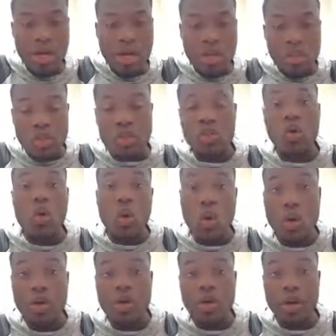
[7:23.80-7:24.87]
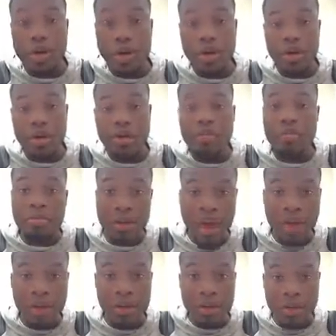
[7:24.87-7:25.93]
So the order here
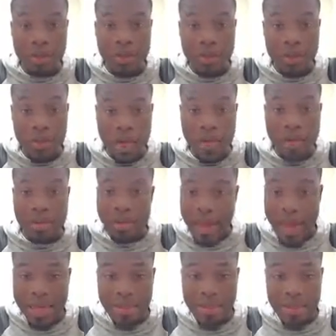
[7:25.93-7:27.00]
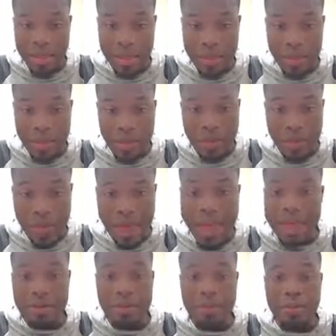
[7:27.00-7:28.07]
matters. And lastly, I
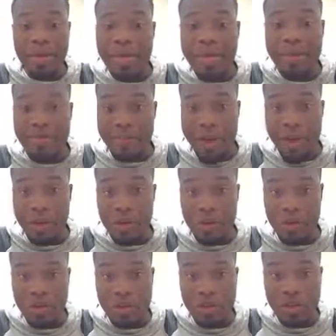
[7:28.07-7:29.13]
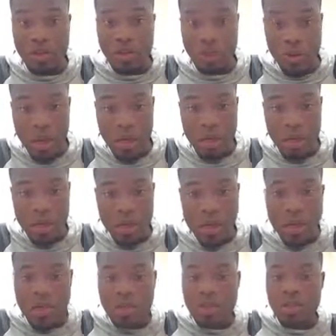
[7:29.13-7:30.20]
can repeat values as well.
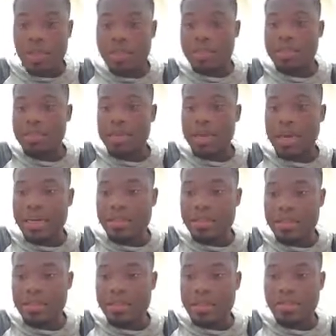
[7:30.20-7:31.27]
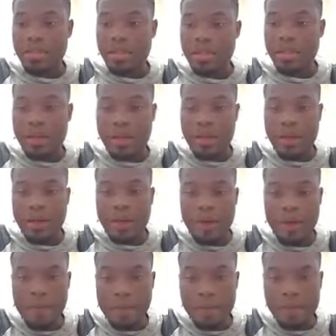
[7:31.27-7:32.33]
So let's say I said something like
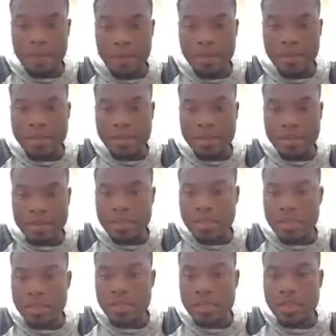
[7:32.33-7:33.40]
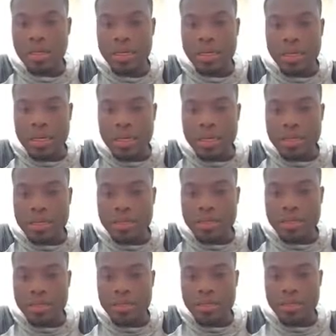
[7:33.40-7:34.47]
c
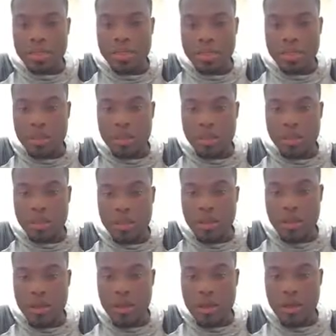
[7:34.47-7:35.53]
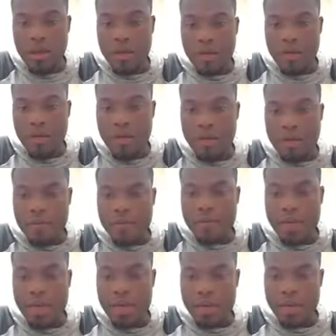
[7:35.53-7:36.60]
is equal to
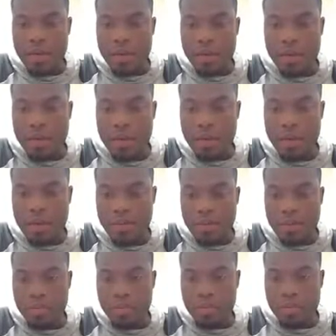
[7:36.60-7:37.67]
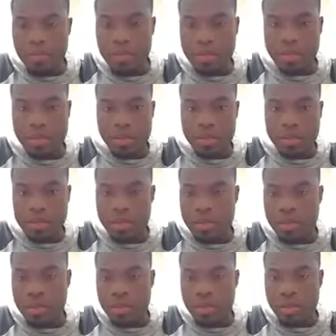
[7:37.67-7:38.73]
vec parentheses